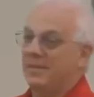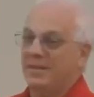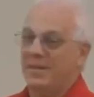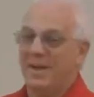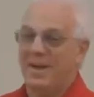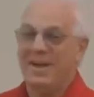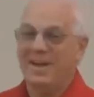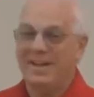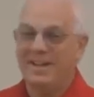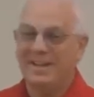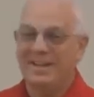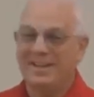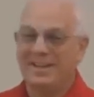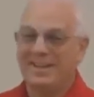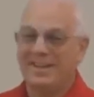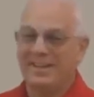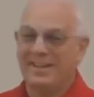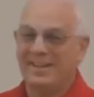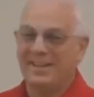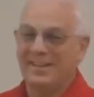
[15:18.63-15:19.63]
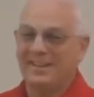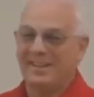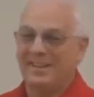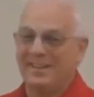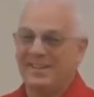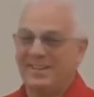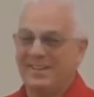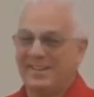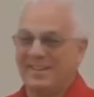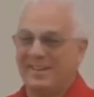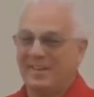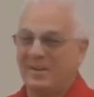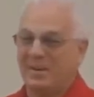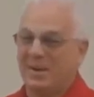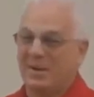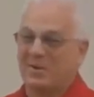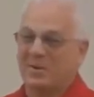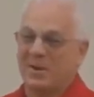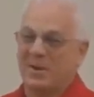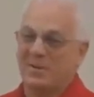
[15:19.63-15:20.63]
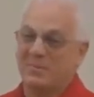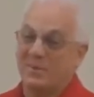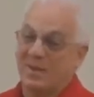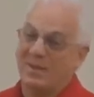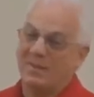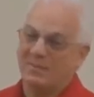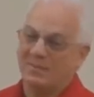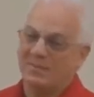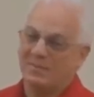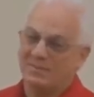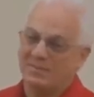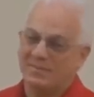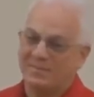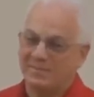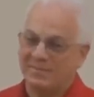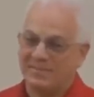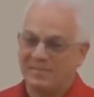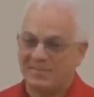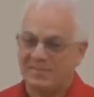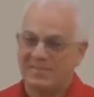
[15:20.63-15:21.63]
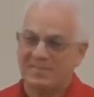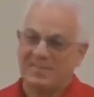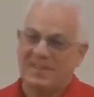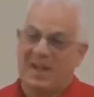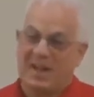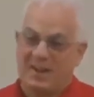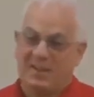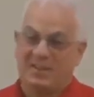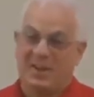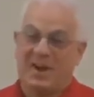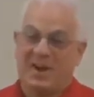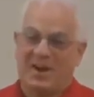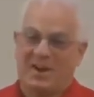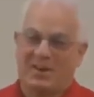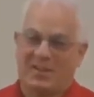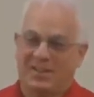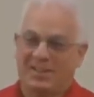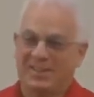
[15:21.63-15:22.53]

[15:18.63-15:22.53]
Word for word: Huh? Not crazy. Well, not entirely.